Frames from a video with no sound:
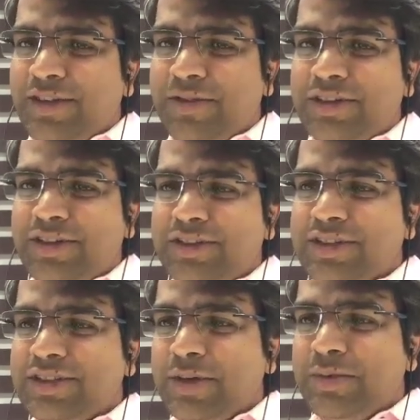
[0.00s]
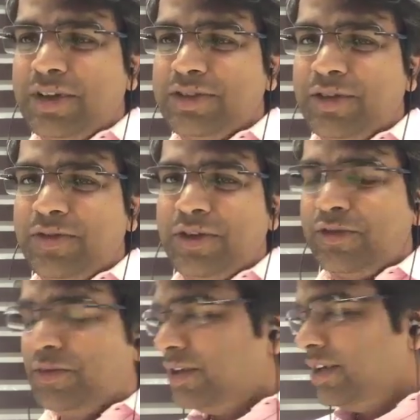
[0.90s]
1/3 seats are being reserved for
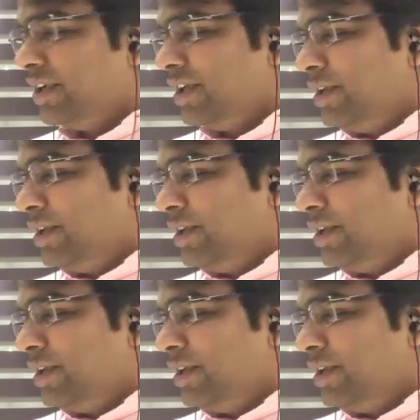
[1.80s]
women.